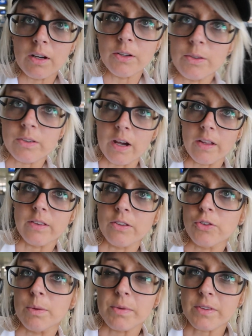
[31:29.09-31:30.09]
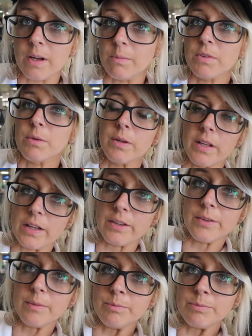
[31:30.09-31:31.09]
Are you sad the trip has come to an
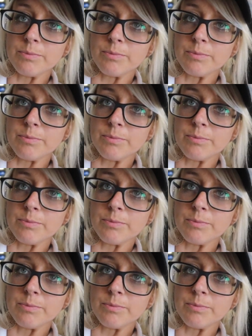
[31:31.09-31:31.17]
end?